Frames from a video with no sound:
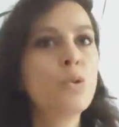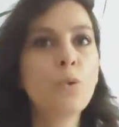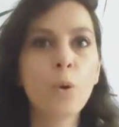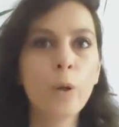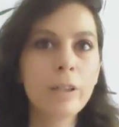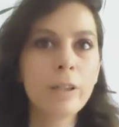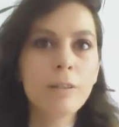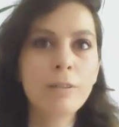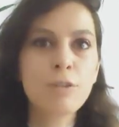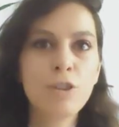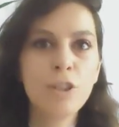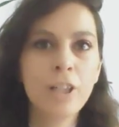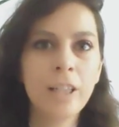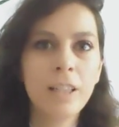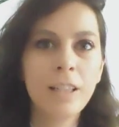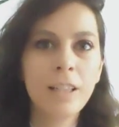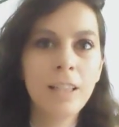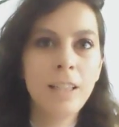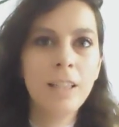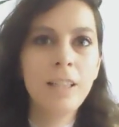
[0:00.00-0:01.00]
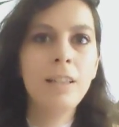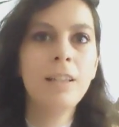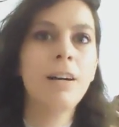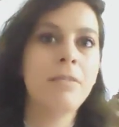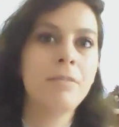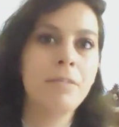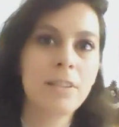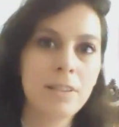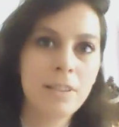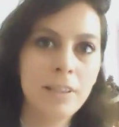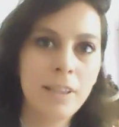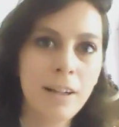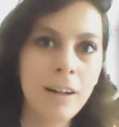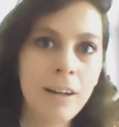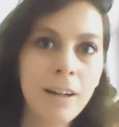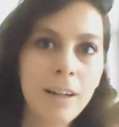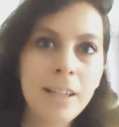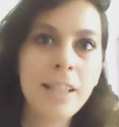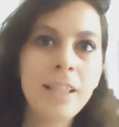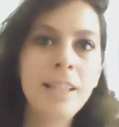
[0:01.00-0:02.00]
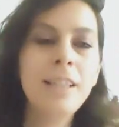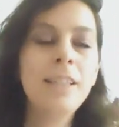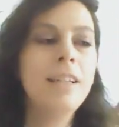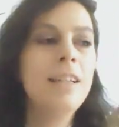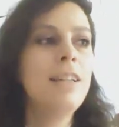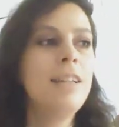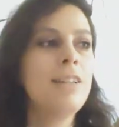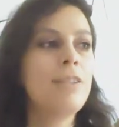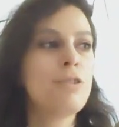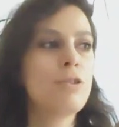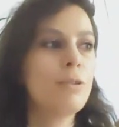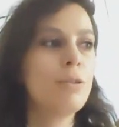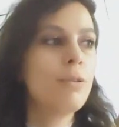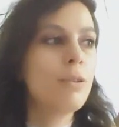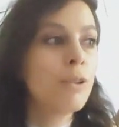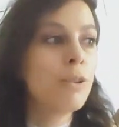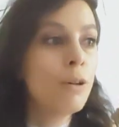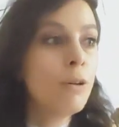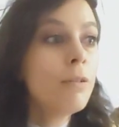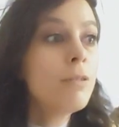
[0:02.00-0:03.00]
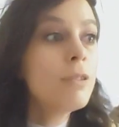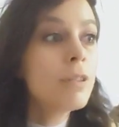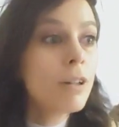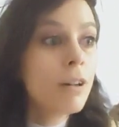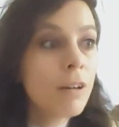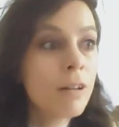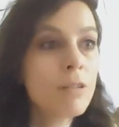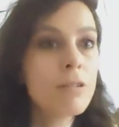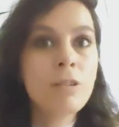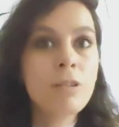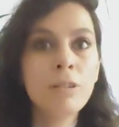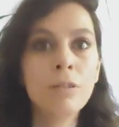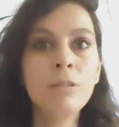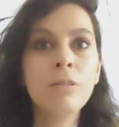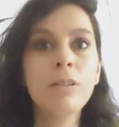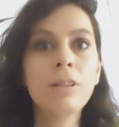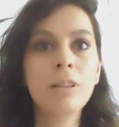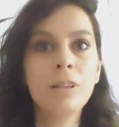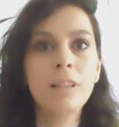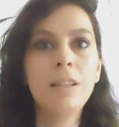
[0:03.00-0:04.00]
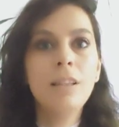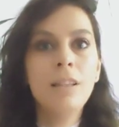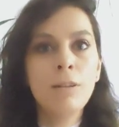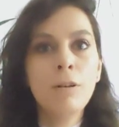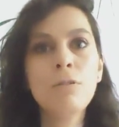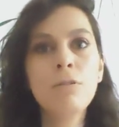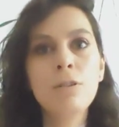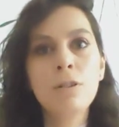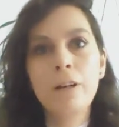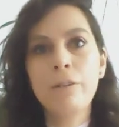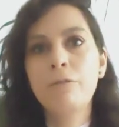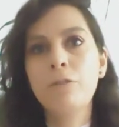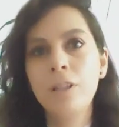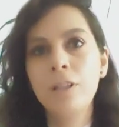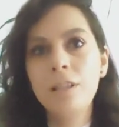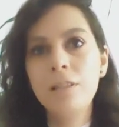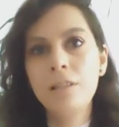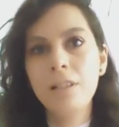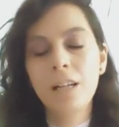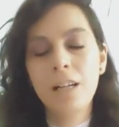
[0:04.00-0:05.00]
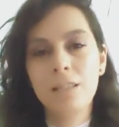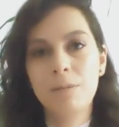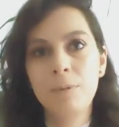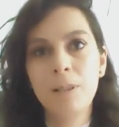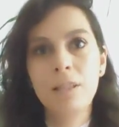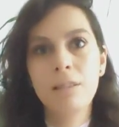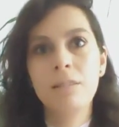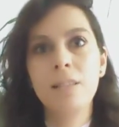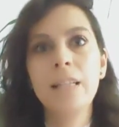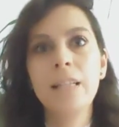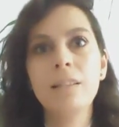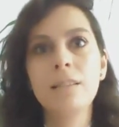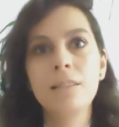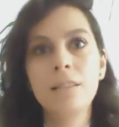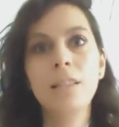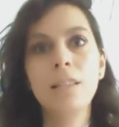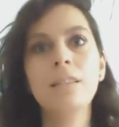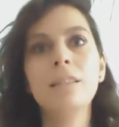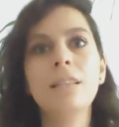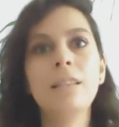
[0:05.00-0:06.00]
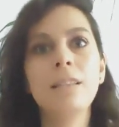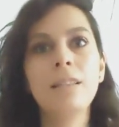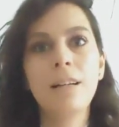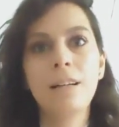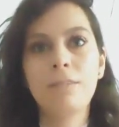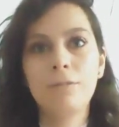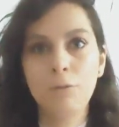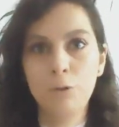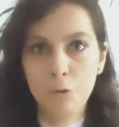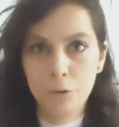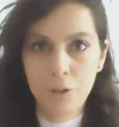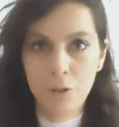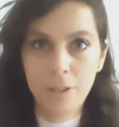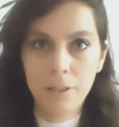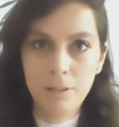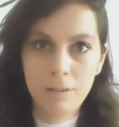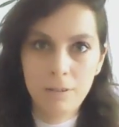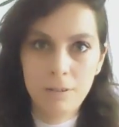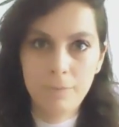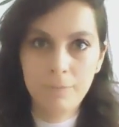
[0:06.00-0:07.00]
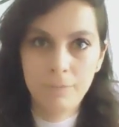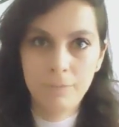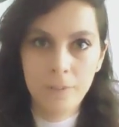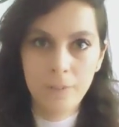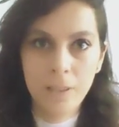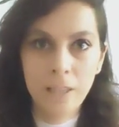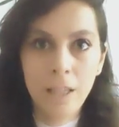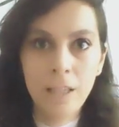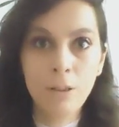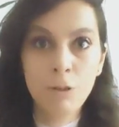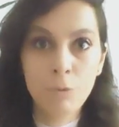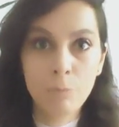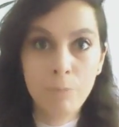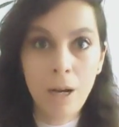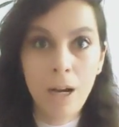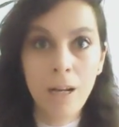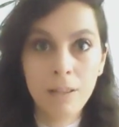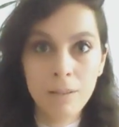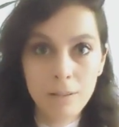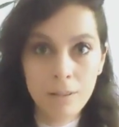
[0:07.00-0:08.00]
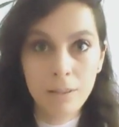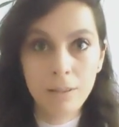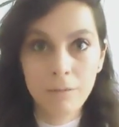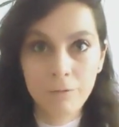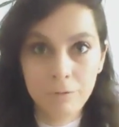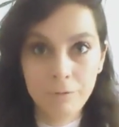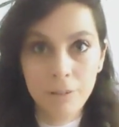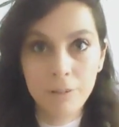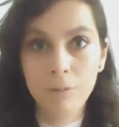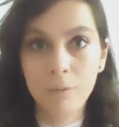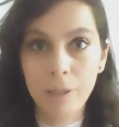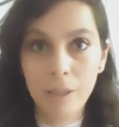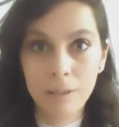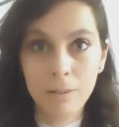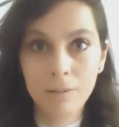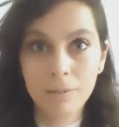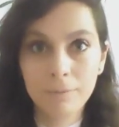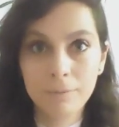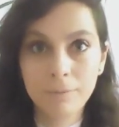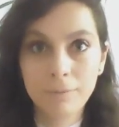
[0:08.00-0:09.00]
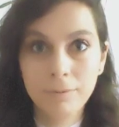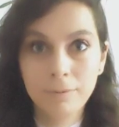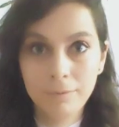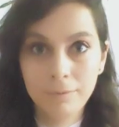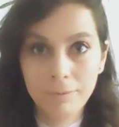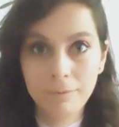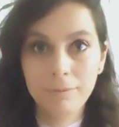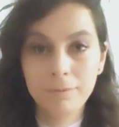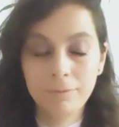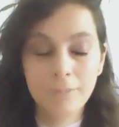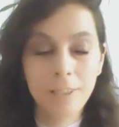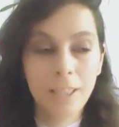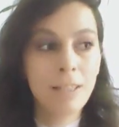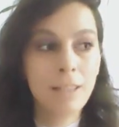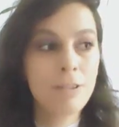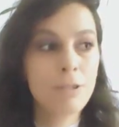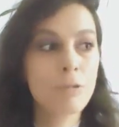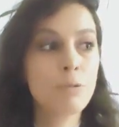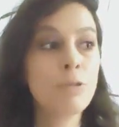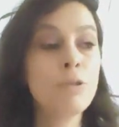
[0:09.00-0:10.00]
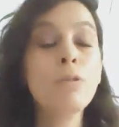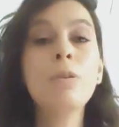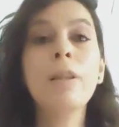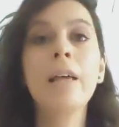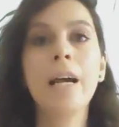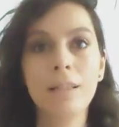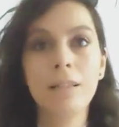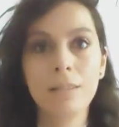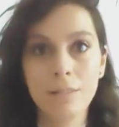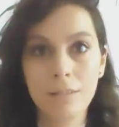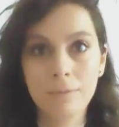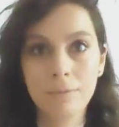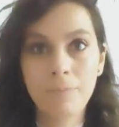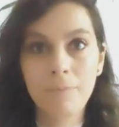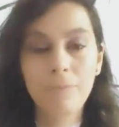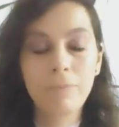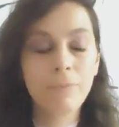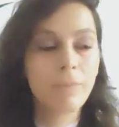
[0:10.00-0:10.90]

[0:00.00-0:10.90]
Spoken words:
Royal jelly, obviously honey. So those are aphrodisiacs because they contain a lot of nutrients. Okay, your body's gonna feel well. Okay, so do that.